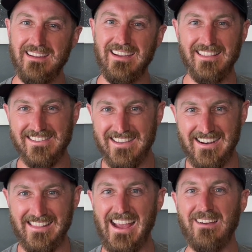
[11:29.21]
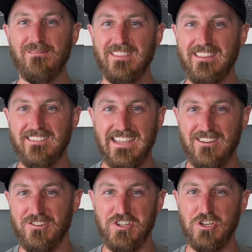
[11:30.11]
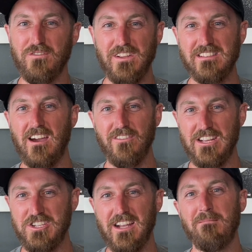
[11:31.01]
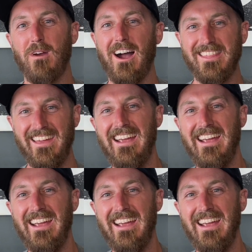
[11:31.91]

Unless you have a lab. They'll eat your shoe if it's covered in chicken broth.